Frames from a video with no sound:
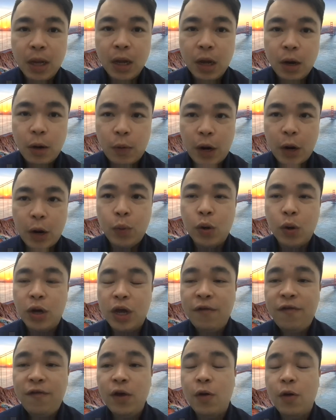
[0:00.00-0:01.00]
right, we'll
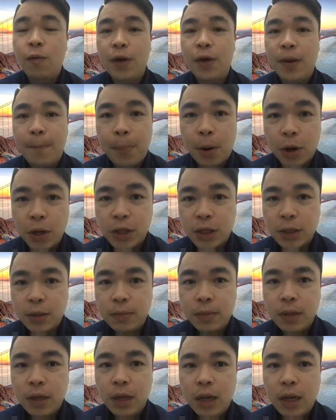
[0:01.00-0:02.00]
give you a report.
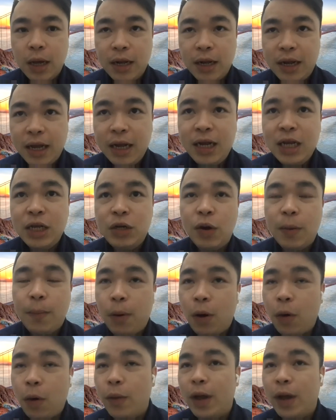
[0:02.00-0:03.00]
Then this
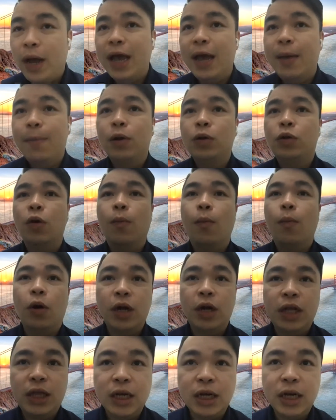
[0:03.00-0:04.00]
report we are able to
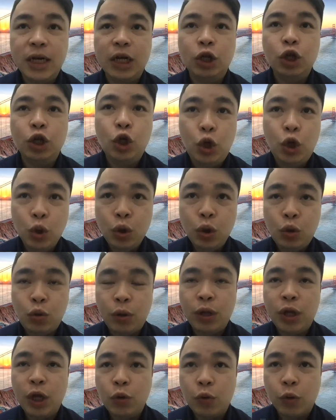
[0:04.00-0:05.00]
monitor in June
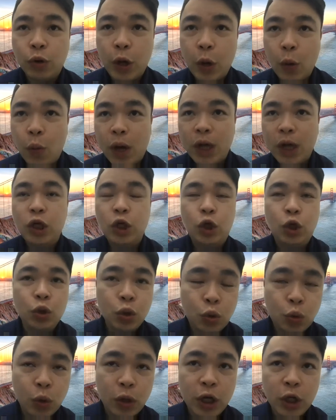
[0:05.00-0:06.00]
2021, June
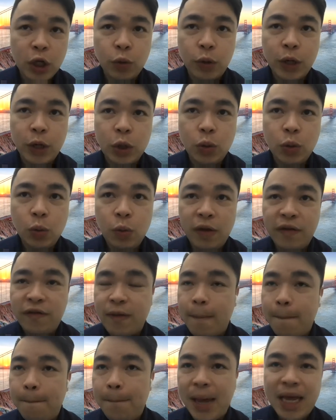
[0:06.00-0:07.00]
2022 with
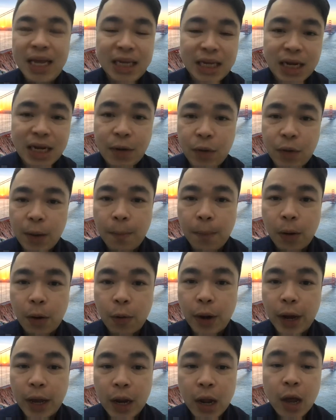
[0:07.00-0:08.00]
a baseline report,
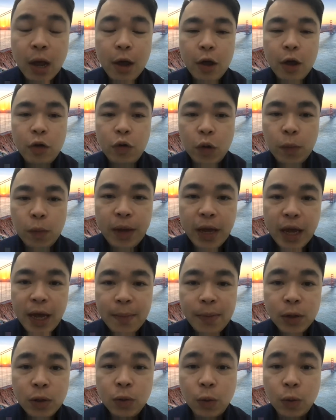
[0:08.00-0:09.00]
right? We will be
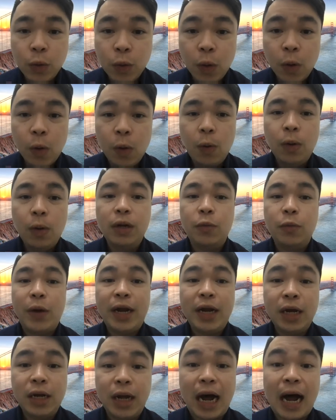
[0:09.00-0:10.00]
able to know
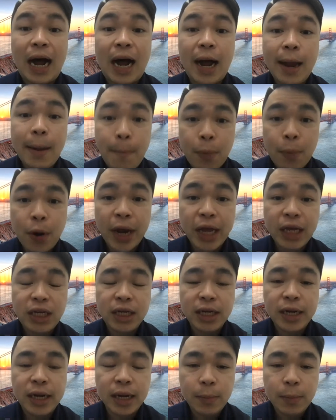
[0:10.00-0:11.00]
whether the eye
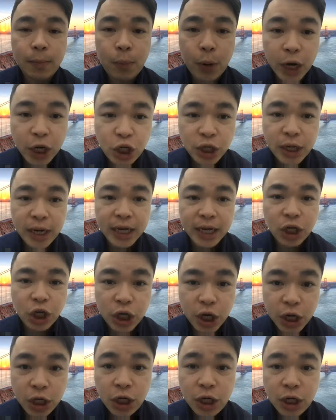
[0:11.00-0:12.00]
pressure has
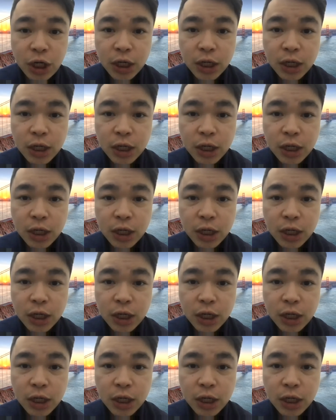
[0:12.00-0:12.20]
changed,